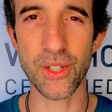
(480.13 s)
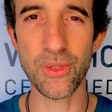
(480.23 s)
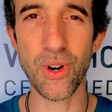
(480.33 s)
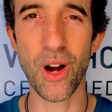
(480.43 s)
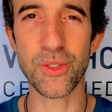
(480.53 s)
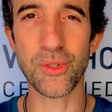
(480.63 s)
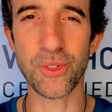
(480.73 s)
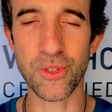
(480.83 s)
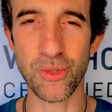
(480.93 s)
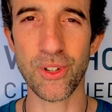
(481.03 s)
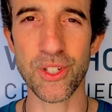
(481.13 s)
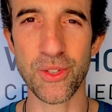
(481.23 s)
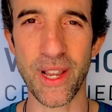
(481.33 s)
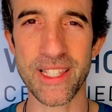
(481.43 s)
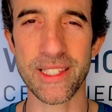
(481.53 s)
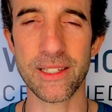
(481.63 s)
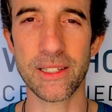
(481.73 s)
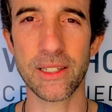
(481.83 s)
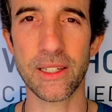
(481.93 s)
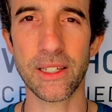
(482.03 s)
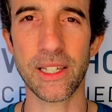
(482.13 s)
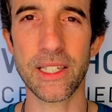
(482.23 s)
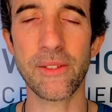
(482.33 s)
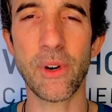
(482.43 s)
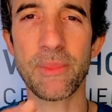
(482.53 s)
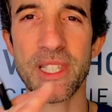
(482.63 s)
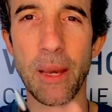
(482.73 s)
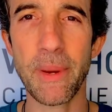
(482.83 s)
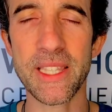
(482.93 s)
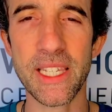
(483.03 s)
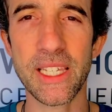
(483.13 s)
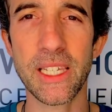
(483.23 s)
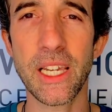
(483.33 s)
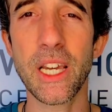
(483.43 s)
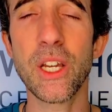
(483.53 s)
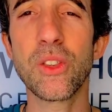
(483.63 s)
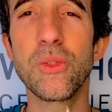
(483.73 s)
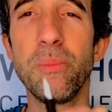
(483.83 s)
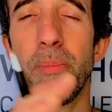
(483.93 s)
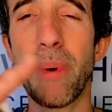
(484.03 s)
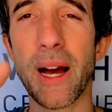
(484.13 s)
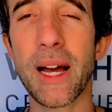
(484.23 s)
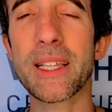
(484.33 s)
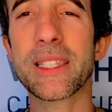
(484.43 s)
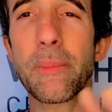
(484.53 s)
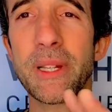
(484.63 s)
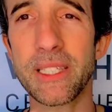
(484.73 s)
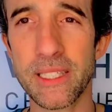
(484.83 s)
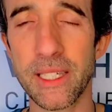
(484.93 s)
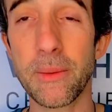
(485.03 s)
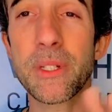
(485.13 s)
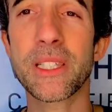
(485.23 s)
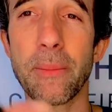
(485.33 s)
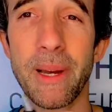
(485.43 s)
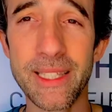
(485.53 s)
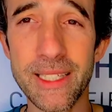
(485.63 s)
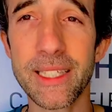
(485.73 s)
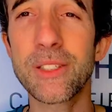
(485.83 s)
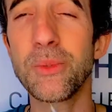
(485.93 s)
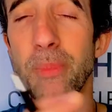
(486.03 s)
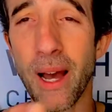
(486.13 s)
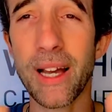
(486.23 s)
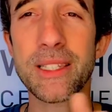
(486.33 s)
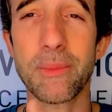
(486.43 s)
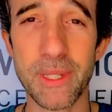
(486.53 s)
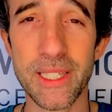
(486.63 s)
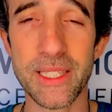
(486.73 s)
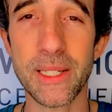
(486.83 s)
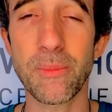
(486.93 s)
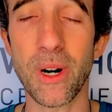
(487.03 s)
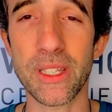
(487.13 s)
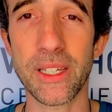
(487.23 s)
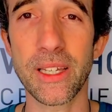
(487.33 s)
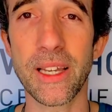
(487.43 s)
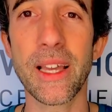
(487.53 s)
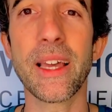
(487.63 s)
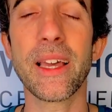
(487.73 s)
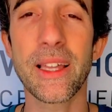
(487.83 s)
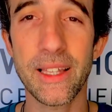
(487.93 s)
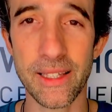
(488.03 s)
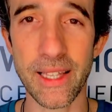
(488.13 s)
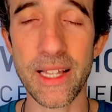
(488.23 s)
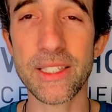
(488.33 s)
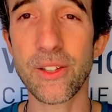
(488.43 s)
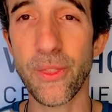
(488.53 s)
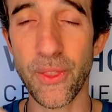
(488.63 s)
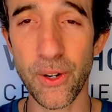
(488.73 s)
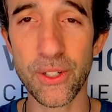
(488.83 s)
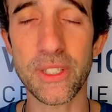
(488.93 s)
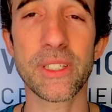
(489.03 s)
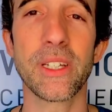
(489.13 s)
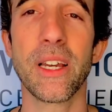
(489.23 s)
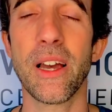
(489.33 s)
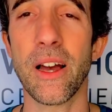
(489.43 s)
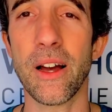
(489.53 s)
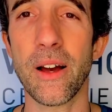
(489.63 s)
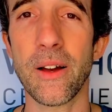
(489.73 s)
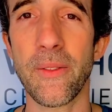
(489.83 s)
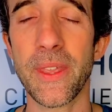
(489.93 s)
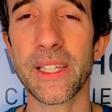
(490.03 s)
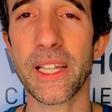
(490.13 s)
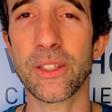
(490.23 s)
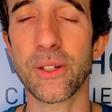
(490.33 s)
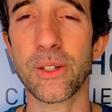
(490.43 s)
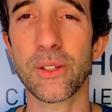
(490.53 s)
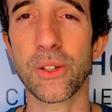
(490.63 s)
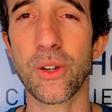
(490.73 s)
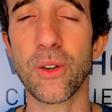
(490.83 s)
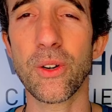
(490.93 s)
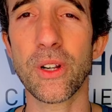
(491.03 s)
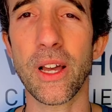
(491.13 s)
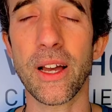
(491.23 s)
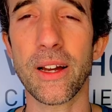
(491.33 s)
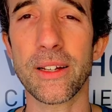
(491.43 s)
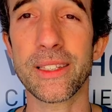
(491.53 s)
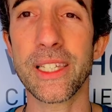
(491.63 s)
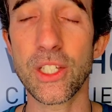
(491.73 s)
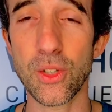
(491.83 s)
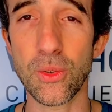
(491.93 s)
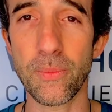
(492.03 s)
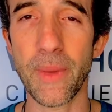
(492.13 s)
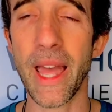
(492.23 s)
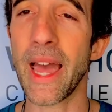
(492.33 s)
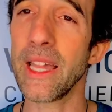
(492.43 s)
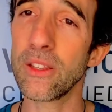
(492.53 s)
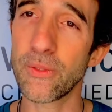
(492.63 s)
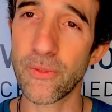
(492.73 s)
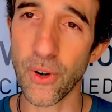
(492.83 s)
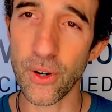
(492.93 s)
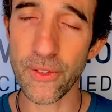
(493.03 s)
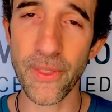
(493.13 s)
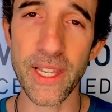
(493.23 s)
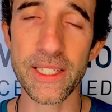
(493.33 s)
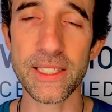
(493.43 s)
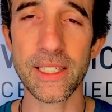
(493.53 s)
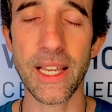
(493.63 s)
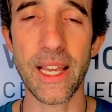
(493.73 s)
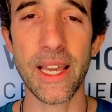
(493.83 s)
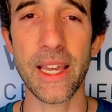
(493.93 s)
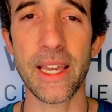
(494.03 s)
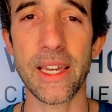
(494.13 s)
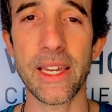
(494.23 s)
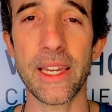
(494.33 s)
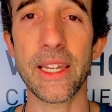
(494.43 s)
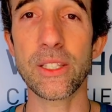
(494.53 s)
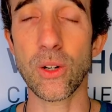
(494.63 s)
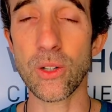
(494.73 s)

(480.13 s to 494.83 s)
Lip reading: you how to control the stress, getting from sympathetic to parasympathetic, sympathetic to parasympathetic mode. That's the third thing that the cold teach you. And the fourth things, it